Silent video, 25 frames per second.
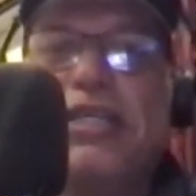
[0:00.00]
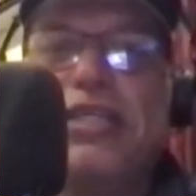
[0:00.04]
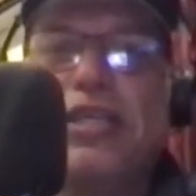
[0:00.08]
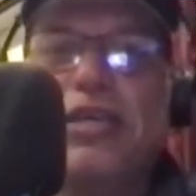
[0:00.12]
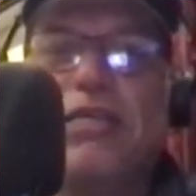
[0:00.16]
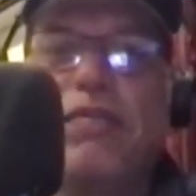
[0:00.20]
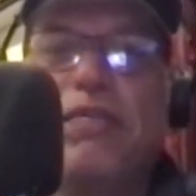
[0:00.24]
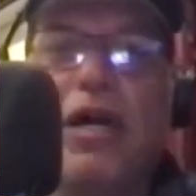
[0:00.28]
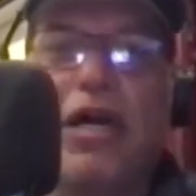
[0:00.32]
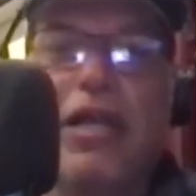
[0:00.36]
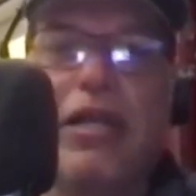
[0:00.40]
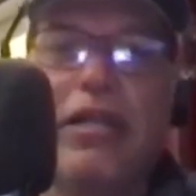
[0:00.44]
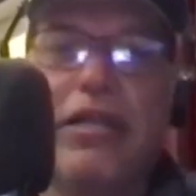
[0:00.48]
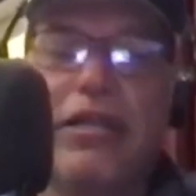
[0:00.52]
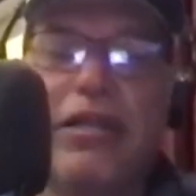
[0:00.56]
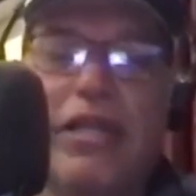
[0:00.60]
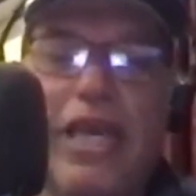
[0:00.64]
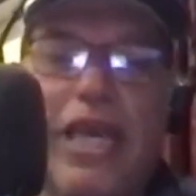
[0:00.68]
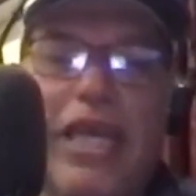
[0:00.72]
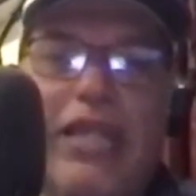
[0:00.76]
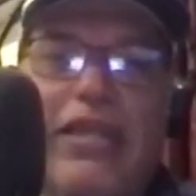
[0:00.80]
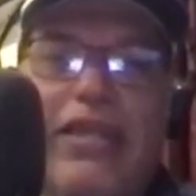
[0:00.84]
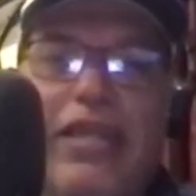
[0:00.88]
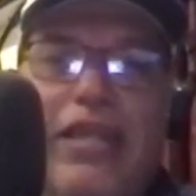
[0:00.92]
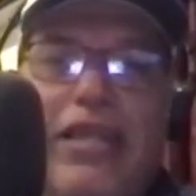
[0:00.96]
So my little
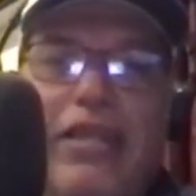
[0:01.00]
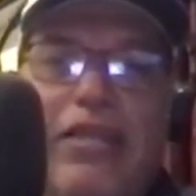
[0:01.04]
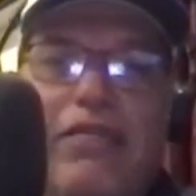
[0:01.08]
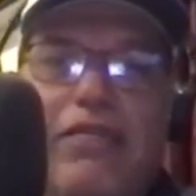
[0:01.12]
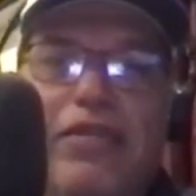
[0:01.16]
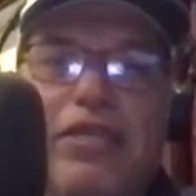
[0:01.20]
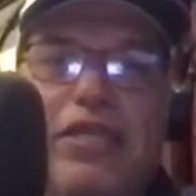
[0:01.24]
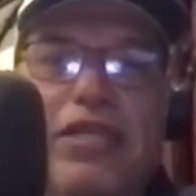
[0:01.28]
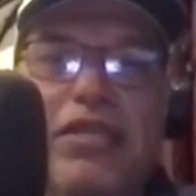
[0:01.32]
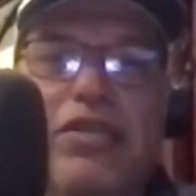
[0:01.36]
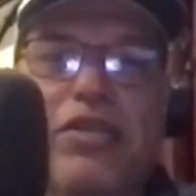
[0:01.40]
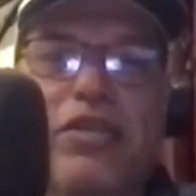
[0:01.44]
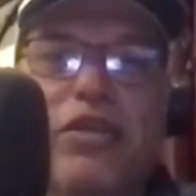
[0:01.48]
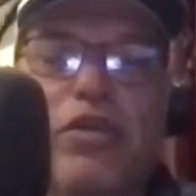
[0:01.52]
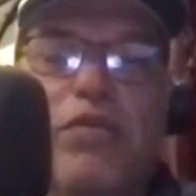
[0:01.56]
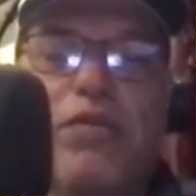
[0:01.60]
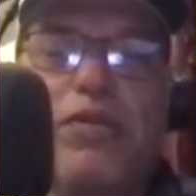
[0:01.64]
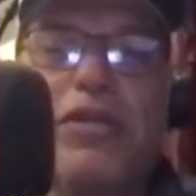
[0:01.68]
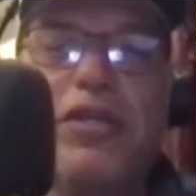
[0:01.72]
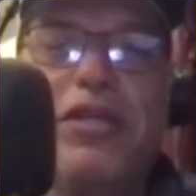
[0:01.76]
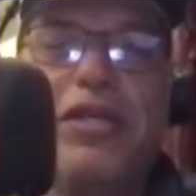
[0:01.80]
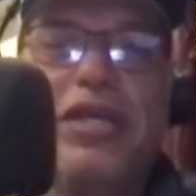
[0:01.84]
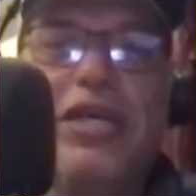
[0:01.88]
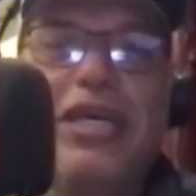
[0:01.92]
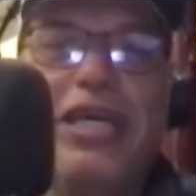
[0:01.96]
cat that lives in
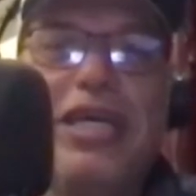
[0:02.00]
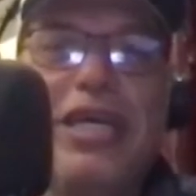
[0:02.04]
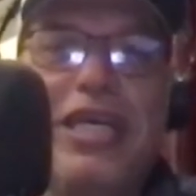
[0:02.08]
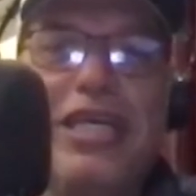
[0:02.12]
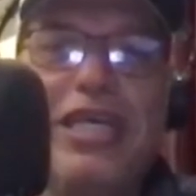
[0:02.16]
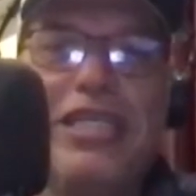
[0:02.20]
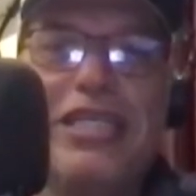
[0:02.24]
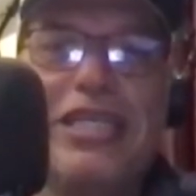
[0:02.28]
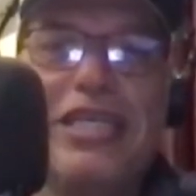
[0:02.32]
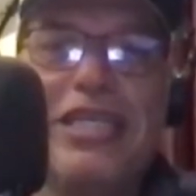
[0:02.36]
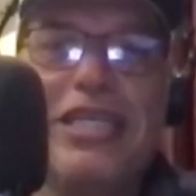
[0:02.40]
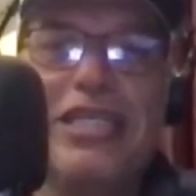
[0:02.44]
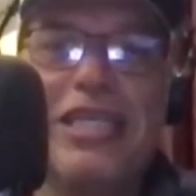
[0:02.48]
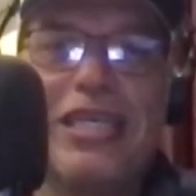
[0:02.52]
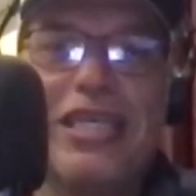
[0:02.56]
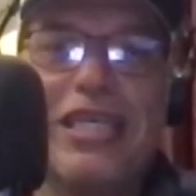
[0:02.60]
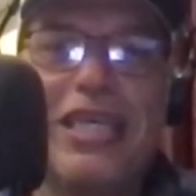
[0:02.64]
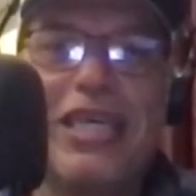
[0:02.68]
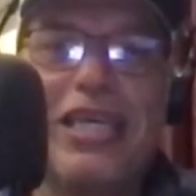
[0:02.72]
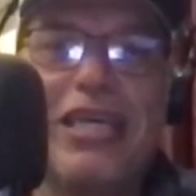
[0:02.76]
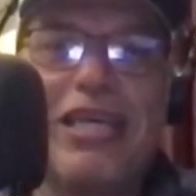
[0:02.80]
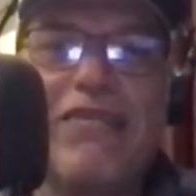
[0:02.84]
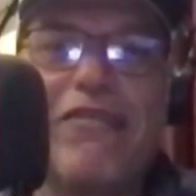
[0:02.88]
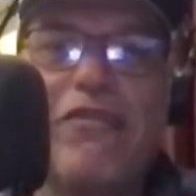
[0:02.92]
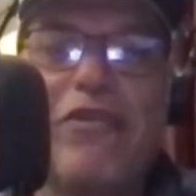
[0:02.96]
Durban is is a
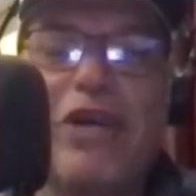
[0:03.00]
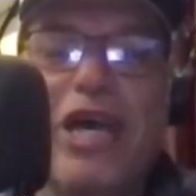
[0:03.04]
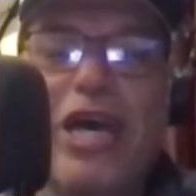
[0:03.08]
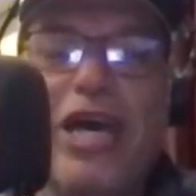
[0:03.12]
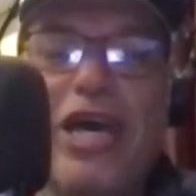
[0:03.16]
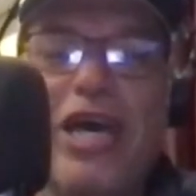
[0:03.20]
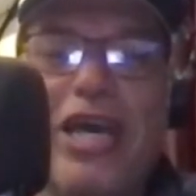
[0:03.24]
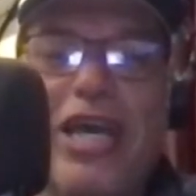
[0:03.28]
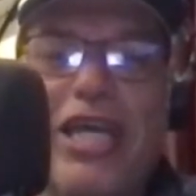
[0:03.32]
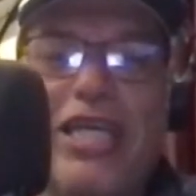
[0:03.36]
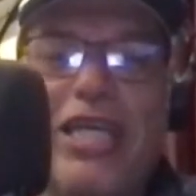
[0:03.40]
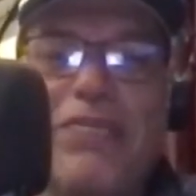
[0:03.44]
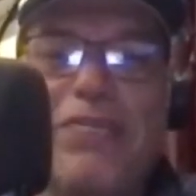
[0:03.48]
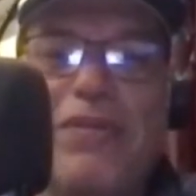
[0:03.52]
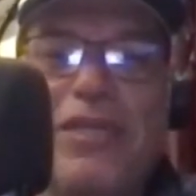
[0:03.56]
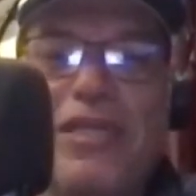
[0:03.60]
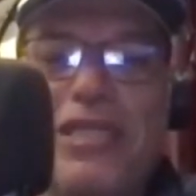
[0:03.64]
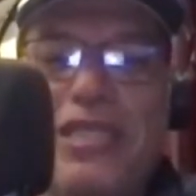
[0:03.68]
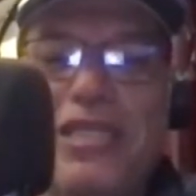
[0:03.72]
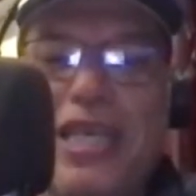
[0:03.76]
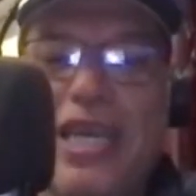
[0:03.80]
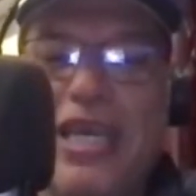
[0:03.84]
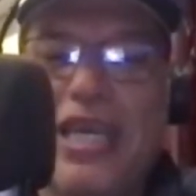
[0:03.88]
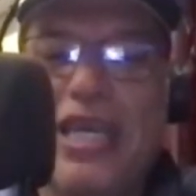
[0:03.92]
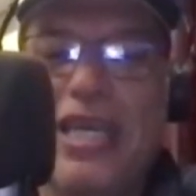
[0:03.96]
King uh,
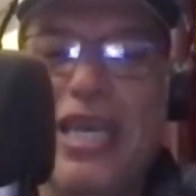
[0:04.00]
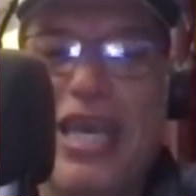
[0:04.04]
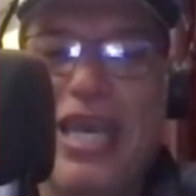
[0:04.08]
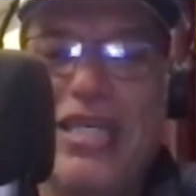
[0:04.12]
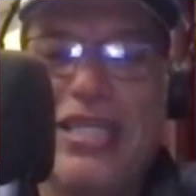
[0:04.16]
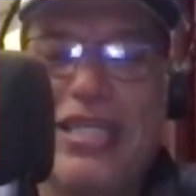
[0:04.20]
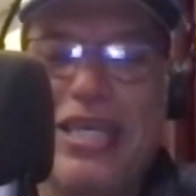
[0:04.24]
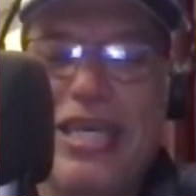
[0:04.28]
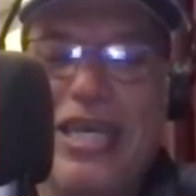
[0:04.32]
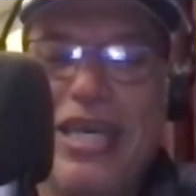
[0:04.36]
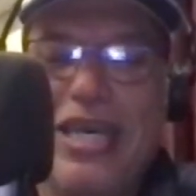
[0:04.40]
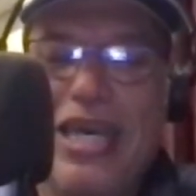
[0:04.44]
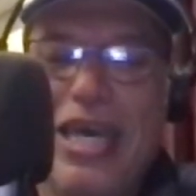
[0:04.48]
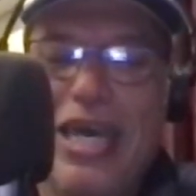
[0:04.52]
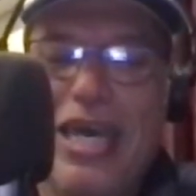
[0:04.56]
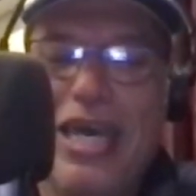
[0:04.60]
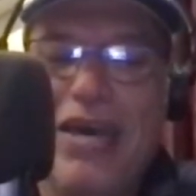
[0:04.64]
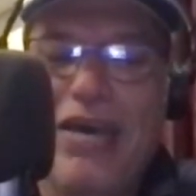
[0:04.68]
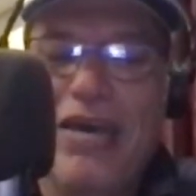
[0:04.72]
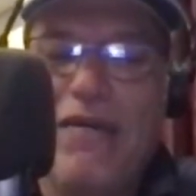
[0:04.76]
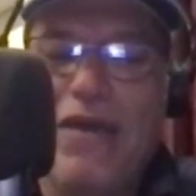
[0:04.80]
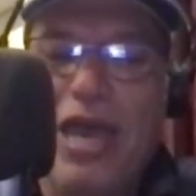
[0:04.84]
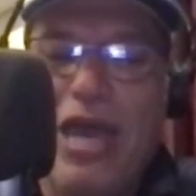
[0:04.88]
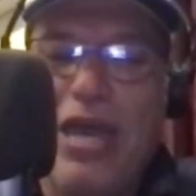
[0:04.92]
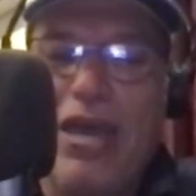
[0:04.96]
SPCA cat,
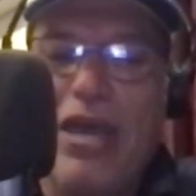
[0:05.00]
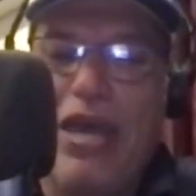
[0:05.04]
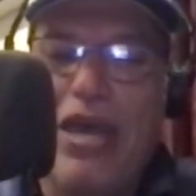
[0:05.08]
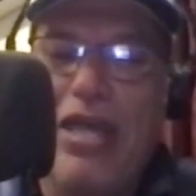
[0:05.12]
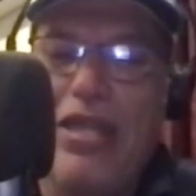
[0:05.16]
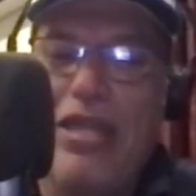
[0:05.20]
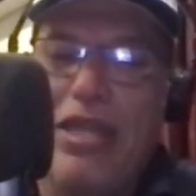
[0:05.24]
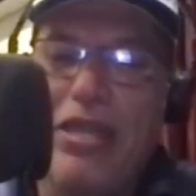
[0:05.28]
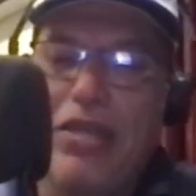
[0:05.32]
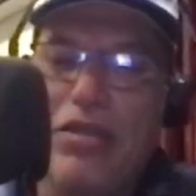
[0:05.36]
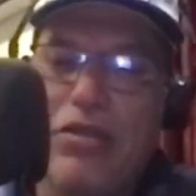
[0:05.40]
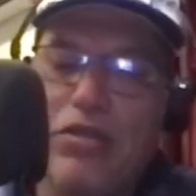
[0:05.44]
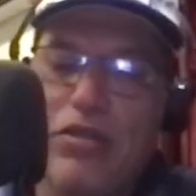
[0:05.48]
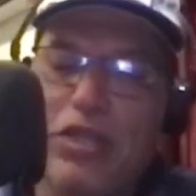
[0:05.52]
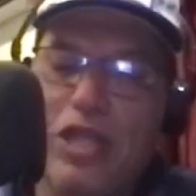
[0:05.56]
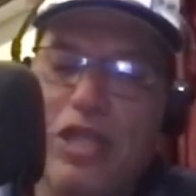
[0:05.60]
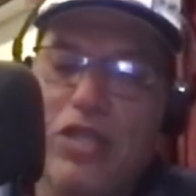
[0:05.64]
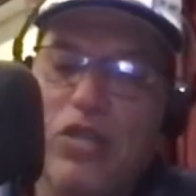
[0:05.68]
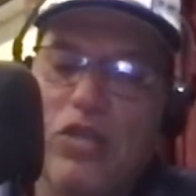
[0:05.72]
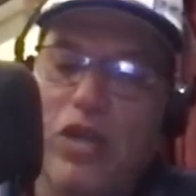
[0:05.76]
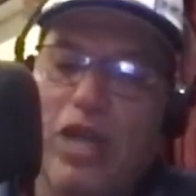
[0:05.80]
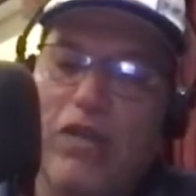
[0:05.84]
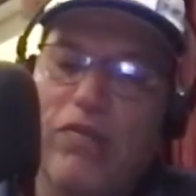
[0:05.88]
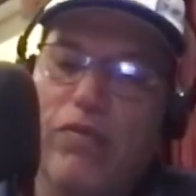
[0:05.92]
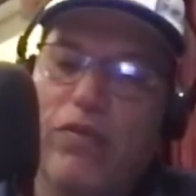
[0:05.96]
uh, and, and, they do
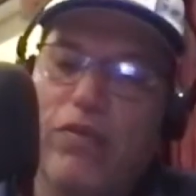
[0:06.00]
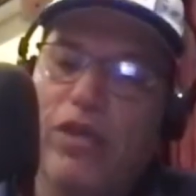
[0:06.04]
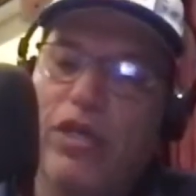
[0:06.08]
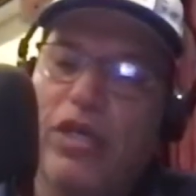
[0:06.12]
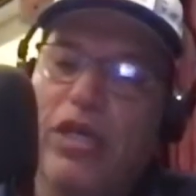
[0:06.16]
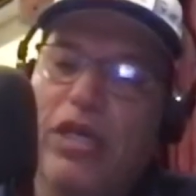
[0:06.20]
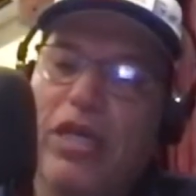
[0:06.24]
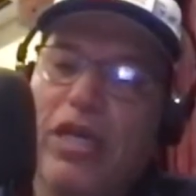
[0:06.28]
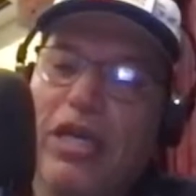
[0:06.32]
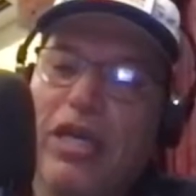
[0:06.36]
such great work.